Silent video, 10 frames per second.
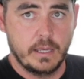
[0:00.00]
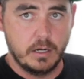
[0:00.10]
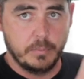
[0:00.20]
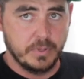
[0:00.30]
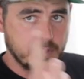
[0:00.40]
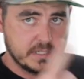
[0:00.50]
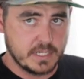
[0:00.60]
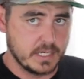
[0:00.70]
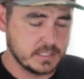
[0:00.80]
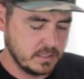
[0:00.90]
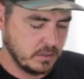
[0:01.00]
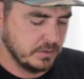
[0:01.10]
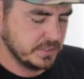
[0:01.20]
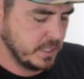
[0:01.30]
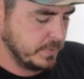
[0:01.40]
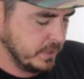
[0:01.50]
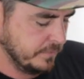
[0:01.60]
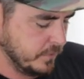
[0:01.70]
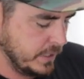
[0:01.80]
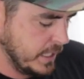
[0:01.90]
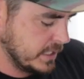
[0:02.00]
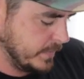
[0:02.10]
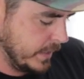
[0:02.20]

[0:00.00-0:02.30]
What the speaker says: and I'll put the size of the hose up here for you guys.